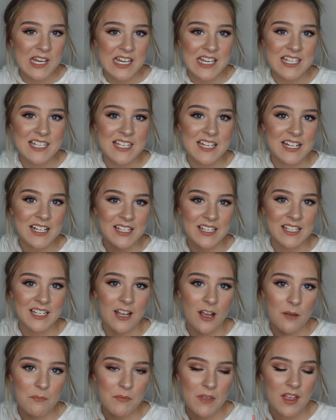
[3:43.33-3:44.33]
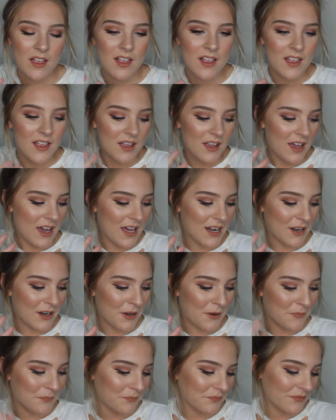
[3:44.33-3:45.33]
easy to clean up. I don't
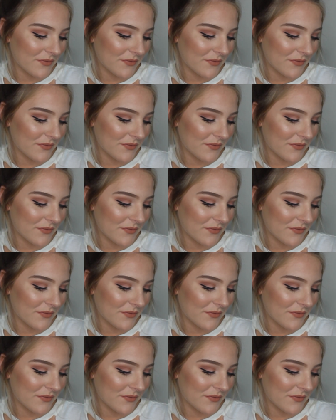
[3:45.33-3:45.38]
know.